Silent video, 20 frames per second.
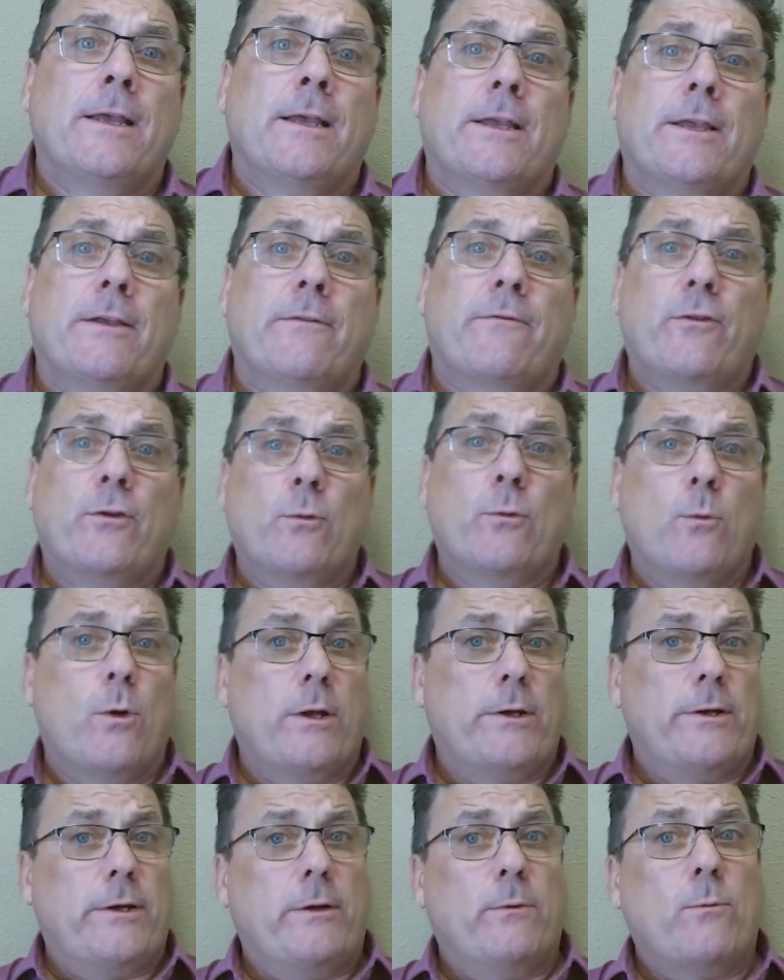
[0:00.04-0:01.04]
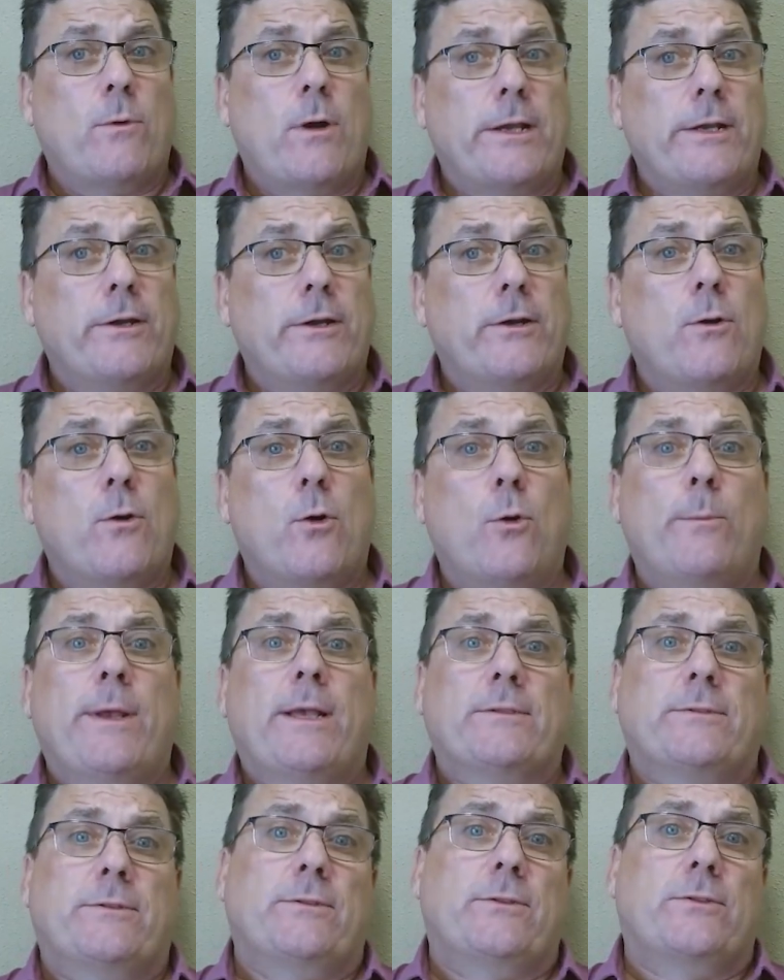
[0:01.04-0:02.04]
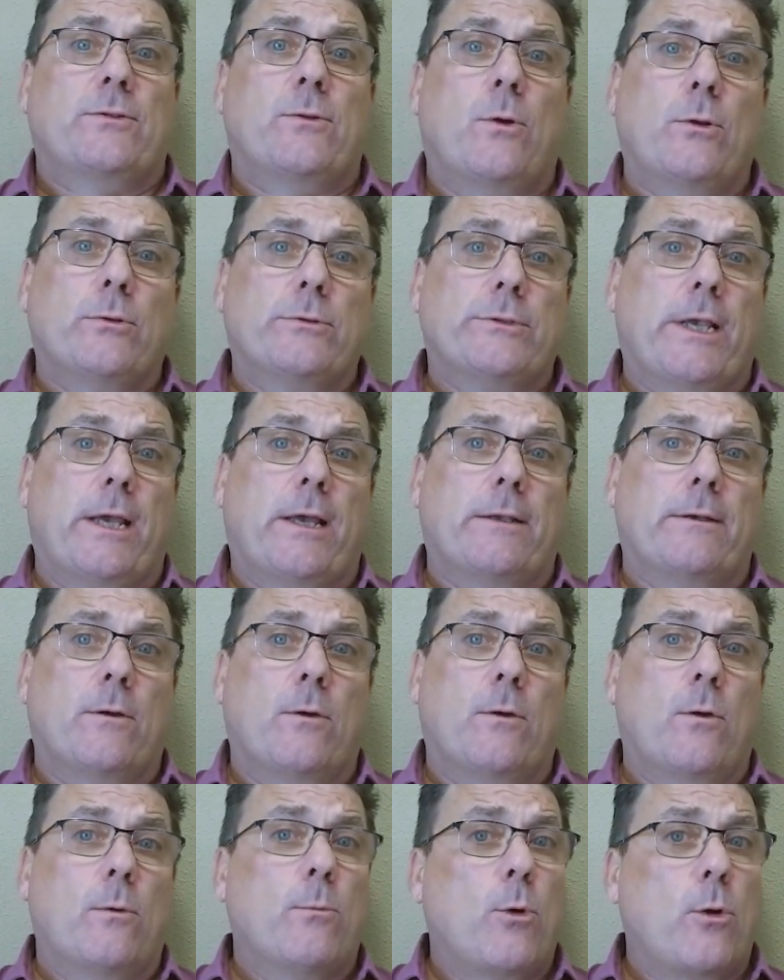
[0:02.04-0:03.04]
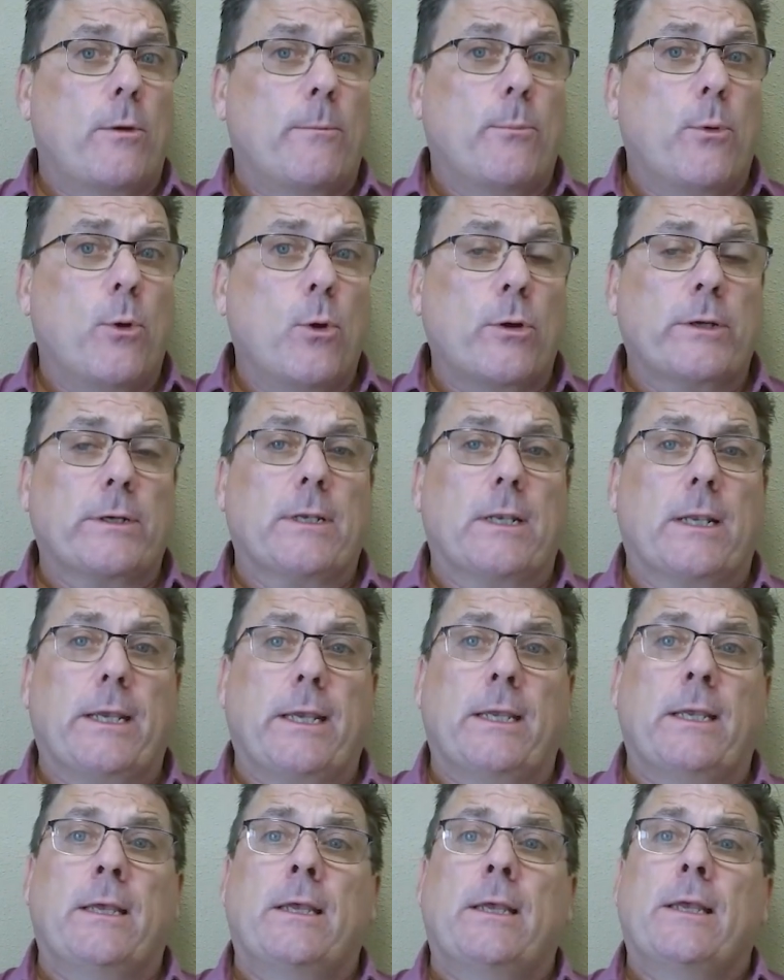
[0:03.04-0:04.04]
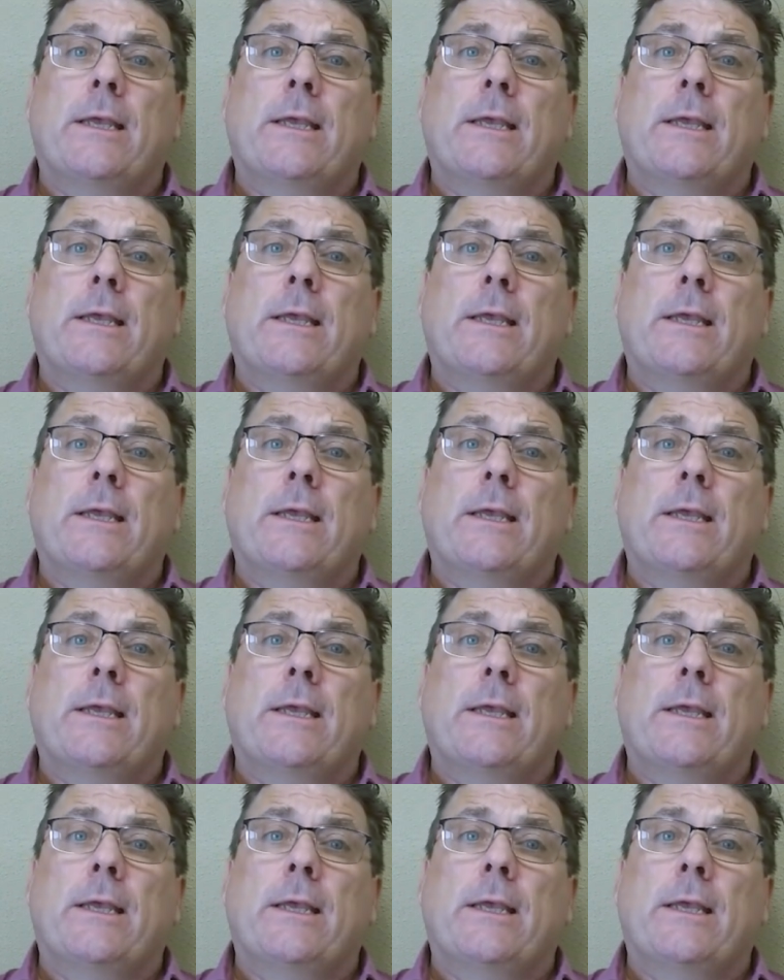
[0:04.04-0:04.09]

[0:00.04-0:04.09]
If you're wondering why your home hasn't sold yet, or more importantly,